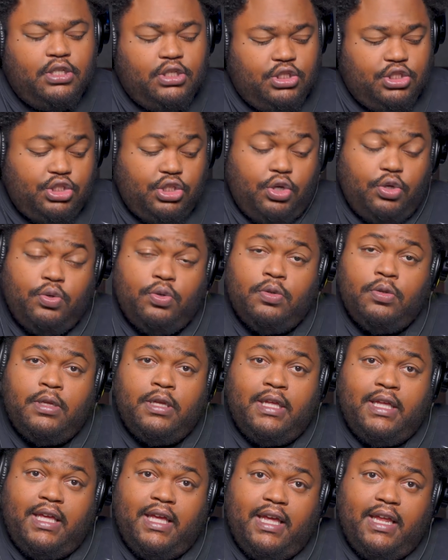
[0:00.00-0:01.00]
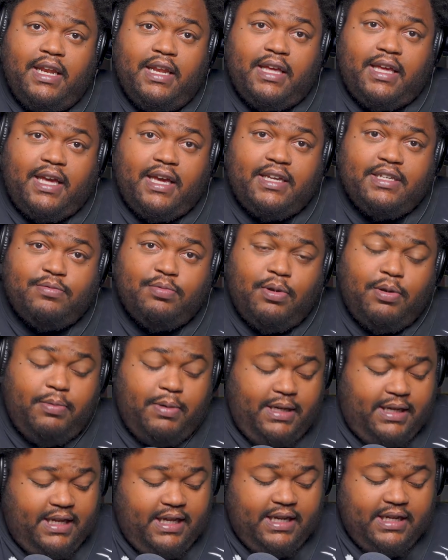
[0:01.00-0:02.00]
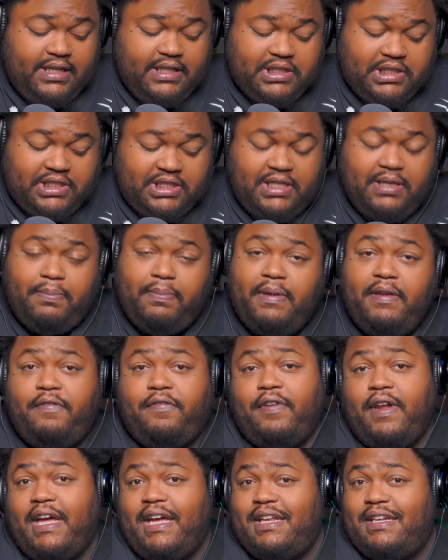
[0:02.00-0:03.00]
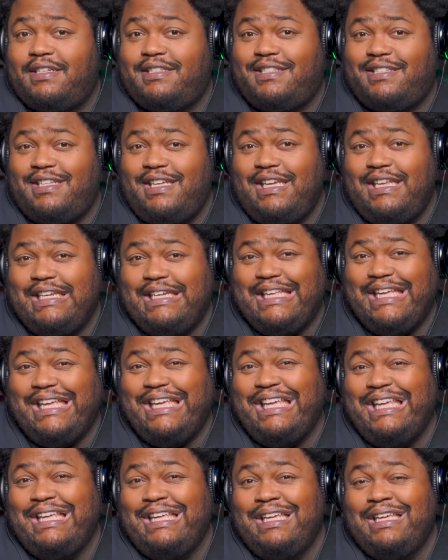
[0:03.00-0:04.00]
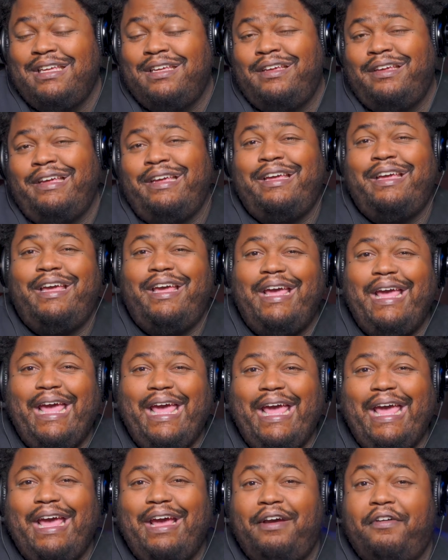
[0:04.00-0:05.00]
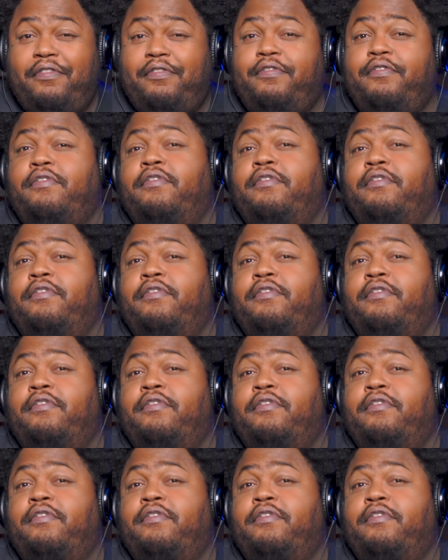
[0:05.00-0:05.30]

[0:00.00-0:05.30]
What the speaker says: So in the case where we did the G, B flat, C, D, F,